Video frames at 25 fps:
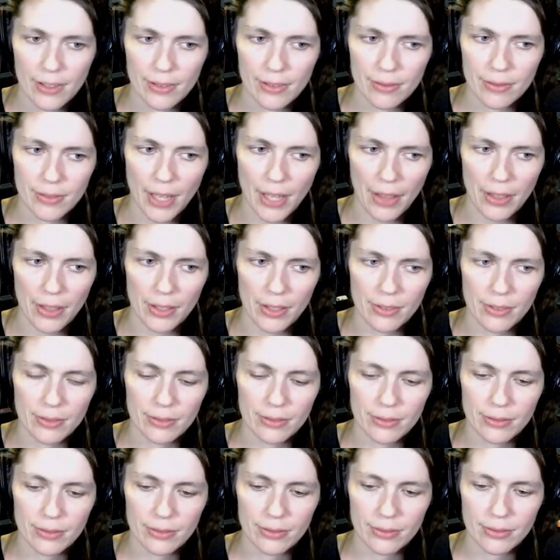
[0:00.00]
Nothing.
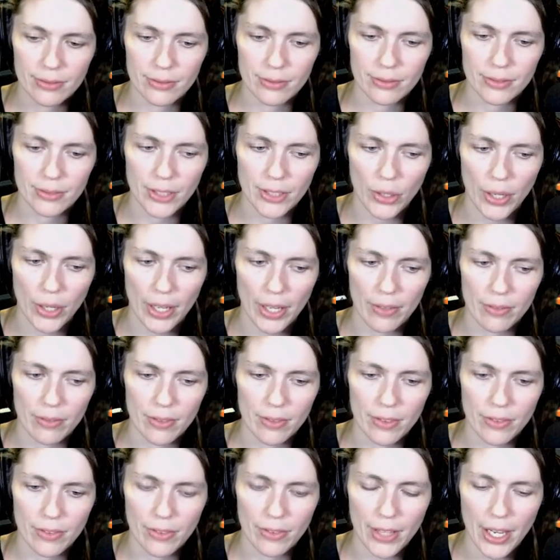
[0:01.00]
Okay.
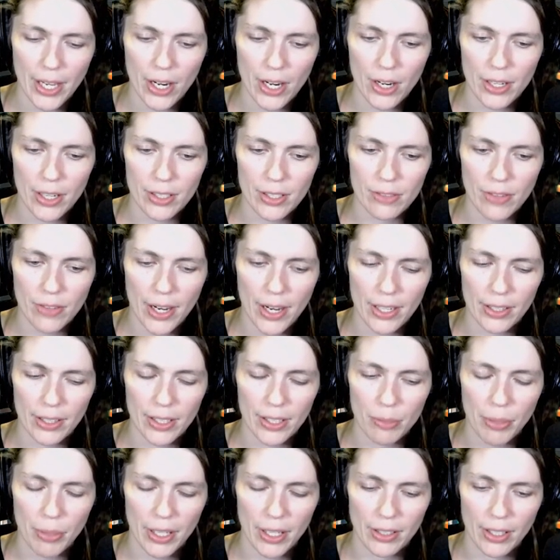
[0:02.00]
There is finally a
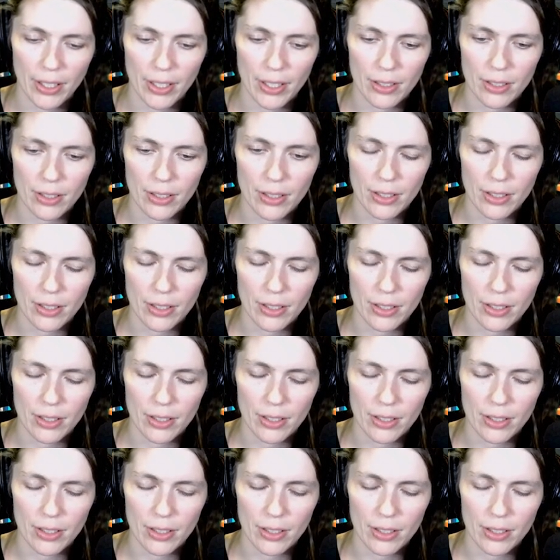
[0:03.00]
pain land.